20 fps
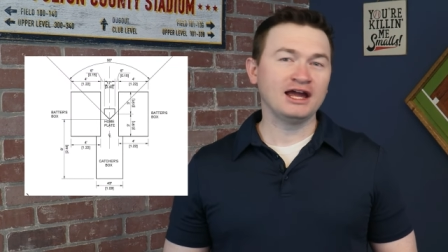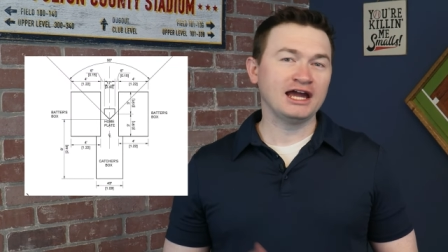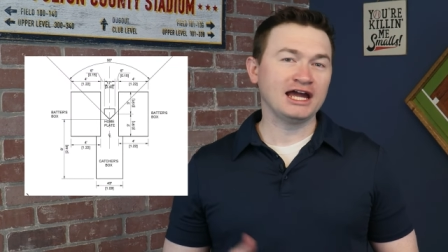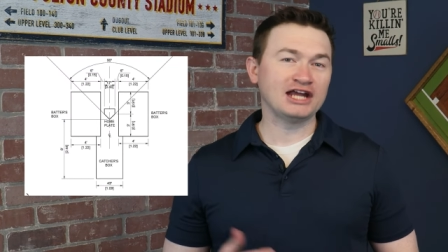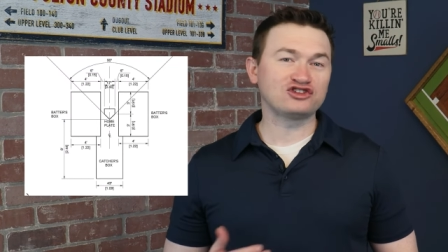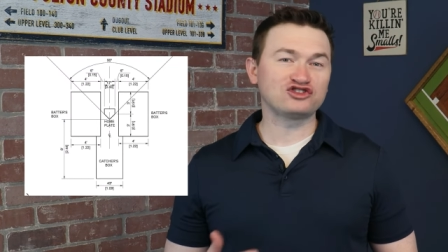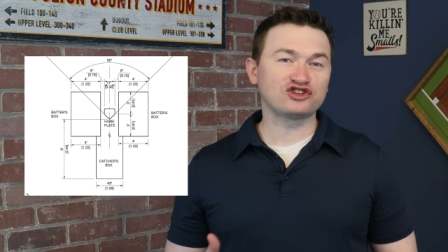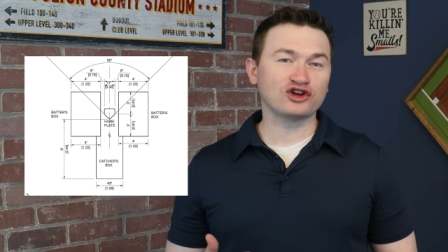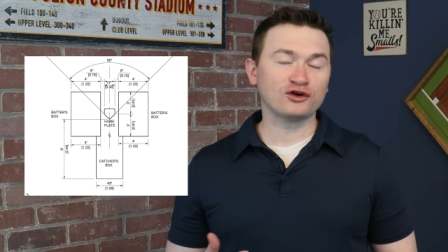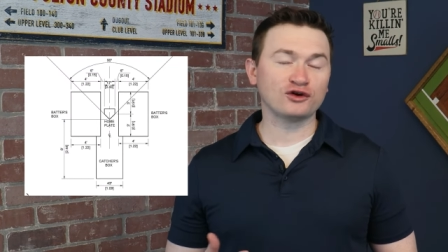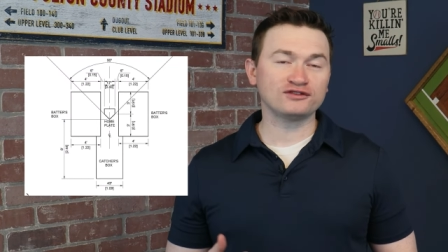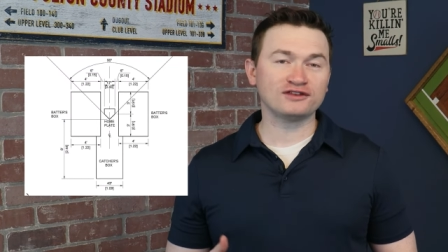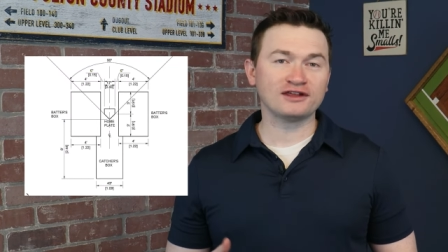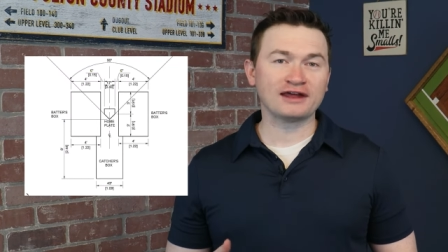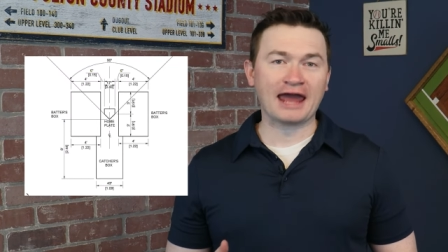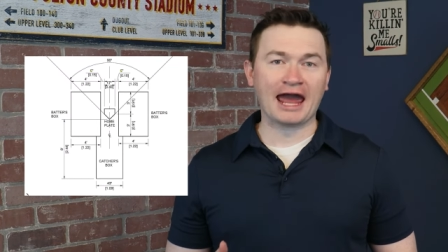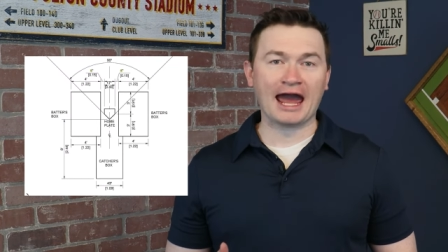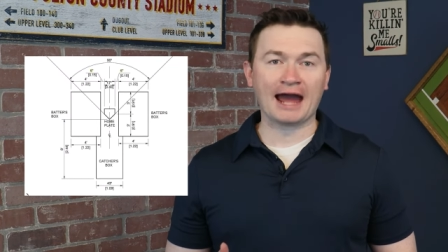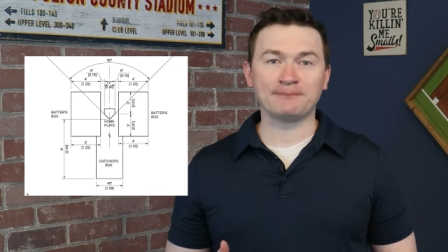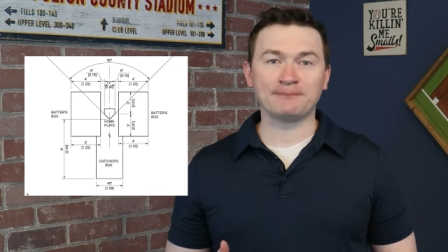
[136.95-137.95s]
and shows the
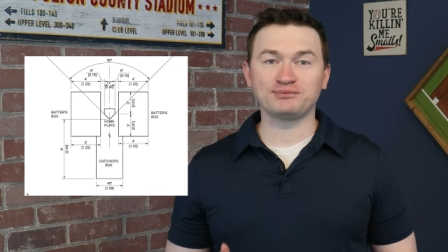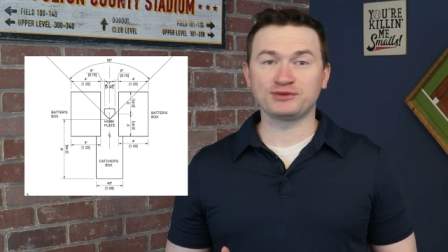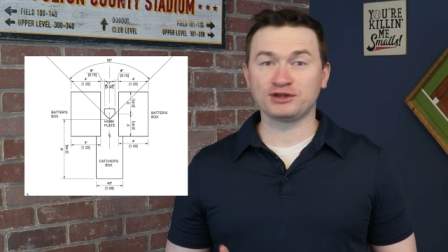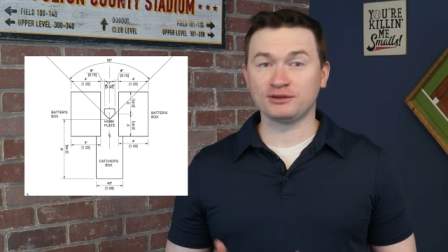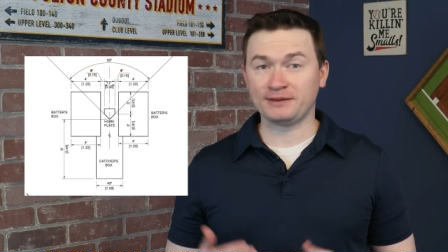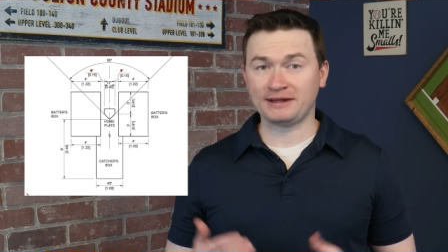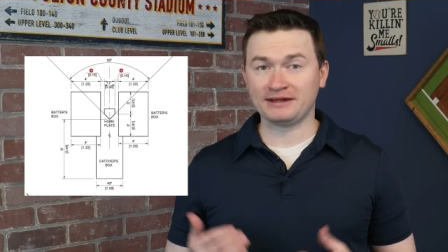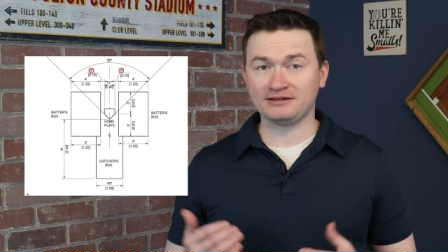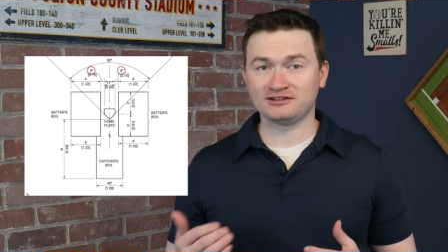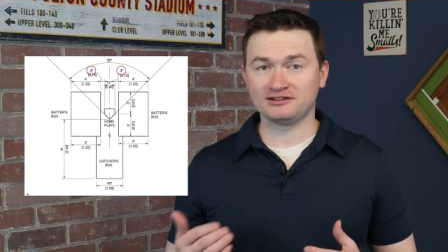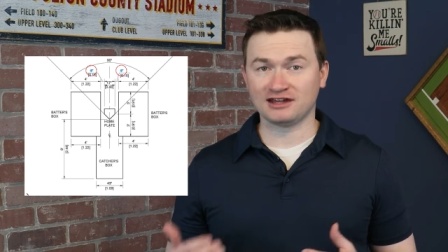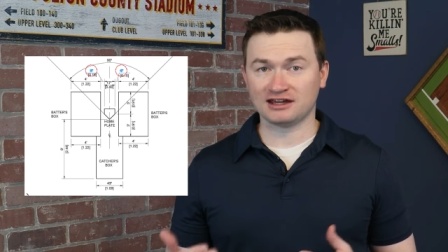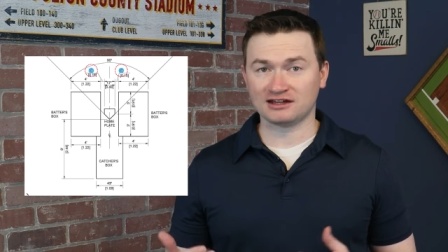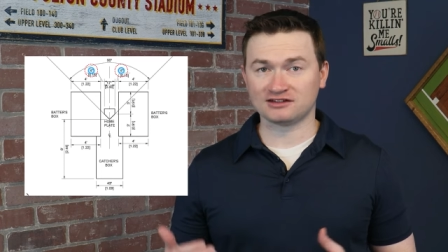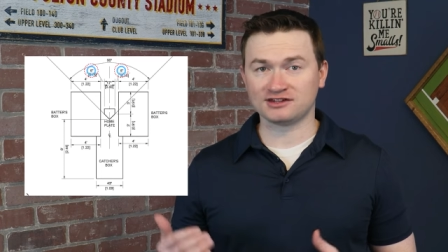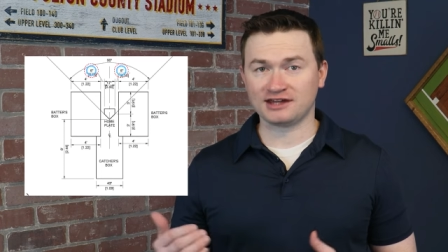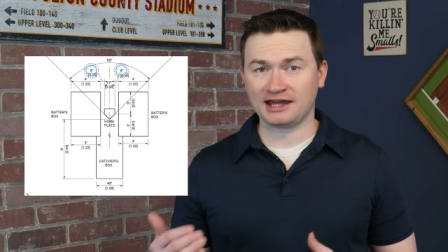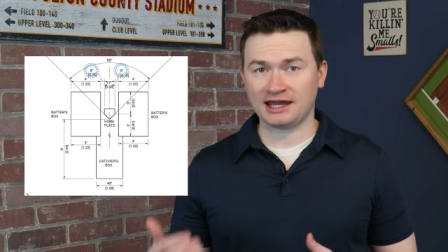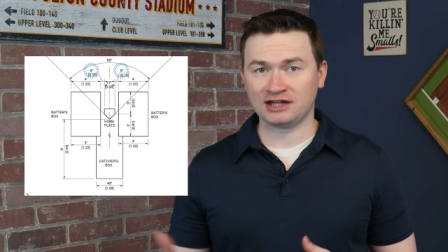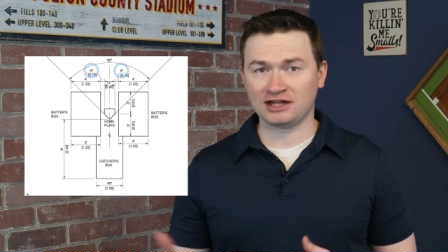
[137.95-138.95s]
gap to be
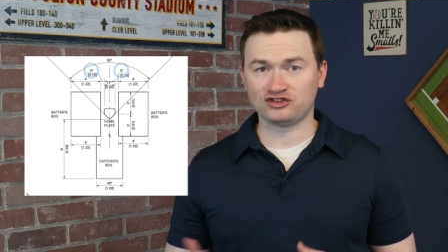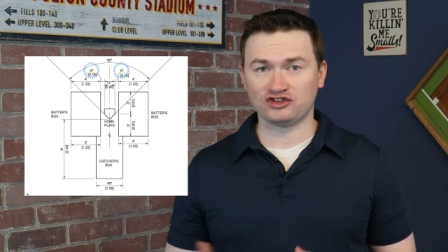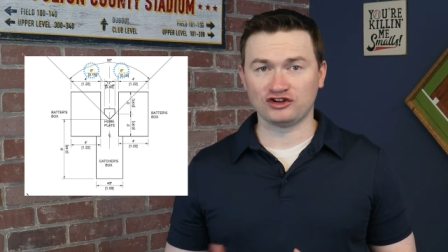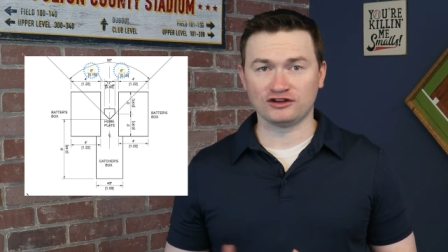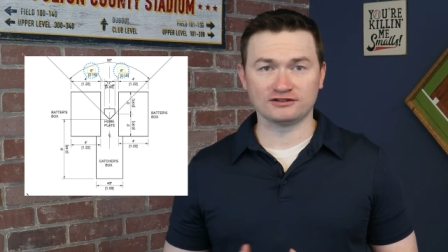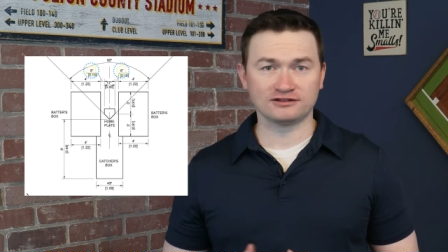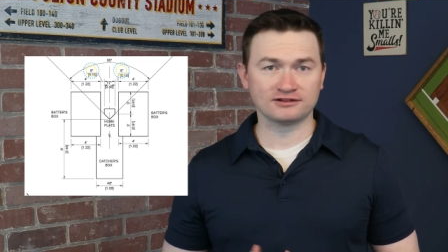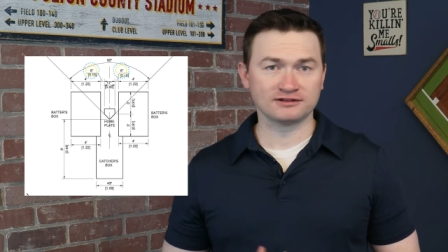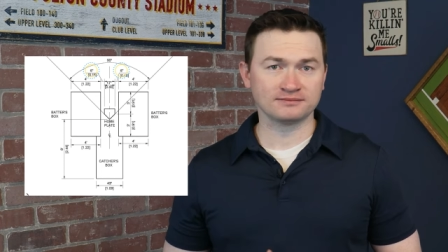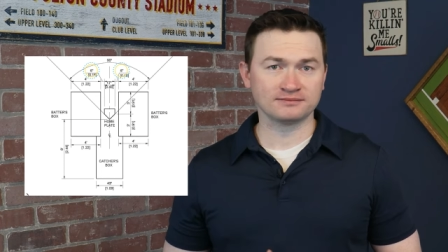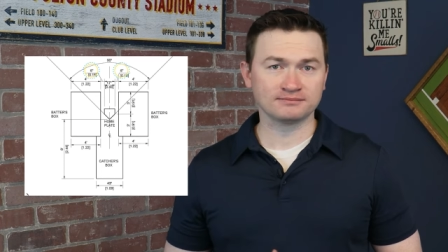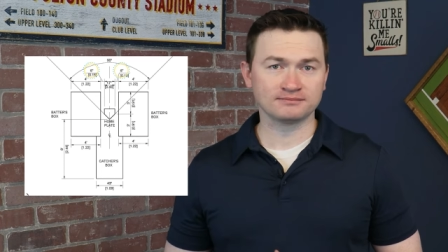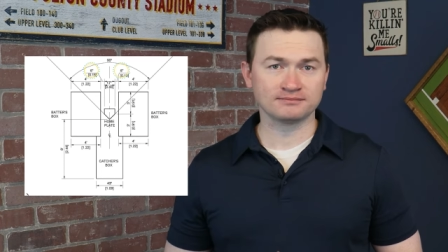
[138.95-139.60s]
six inches.